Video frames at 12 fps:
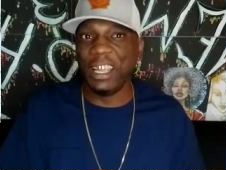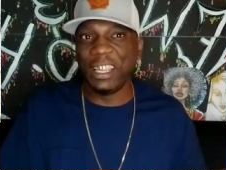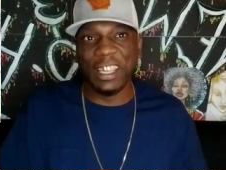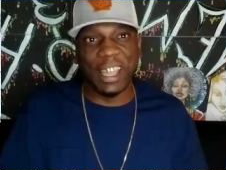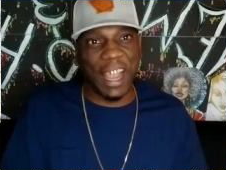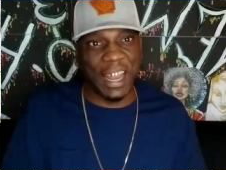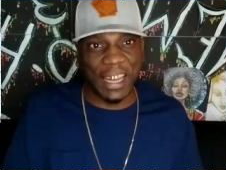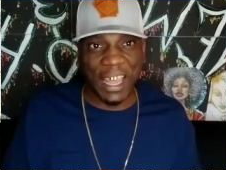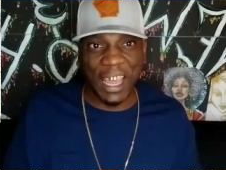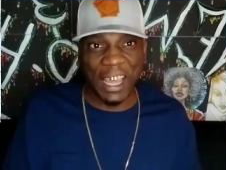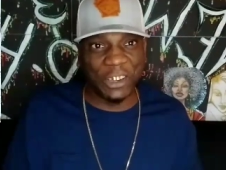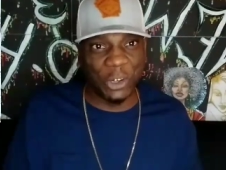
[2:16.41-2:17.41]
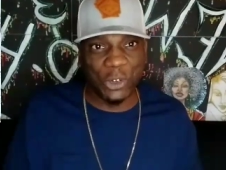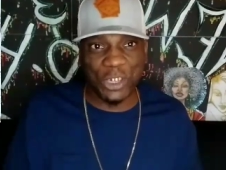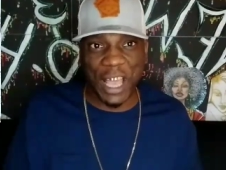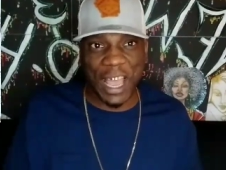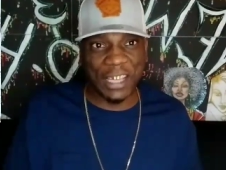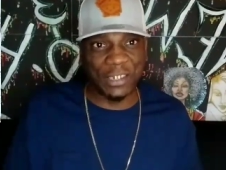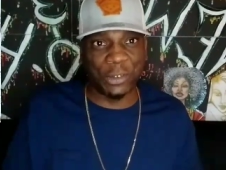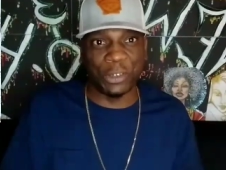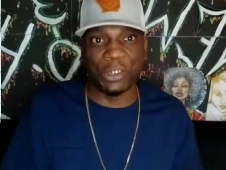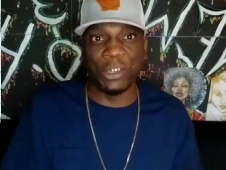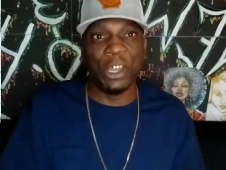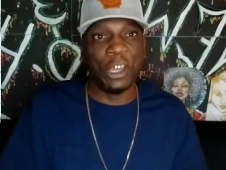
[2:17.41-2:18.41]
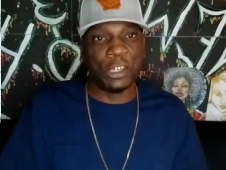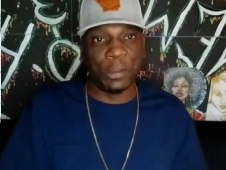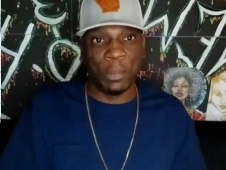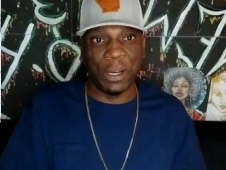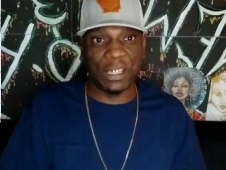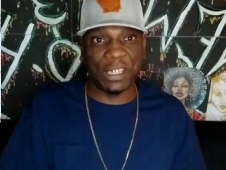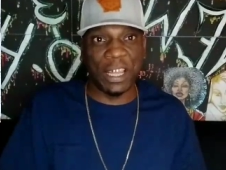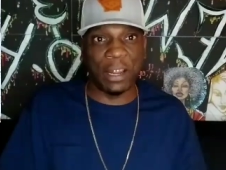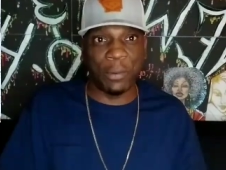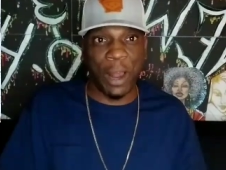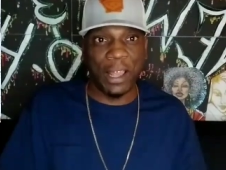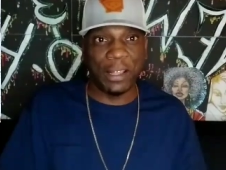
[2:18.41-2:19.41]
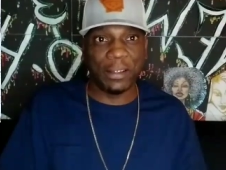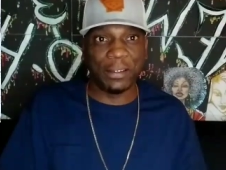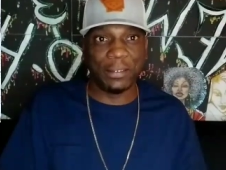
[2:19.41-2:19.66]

You ain't got to have no size on you to bust that, right?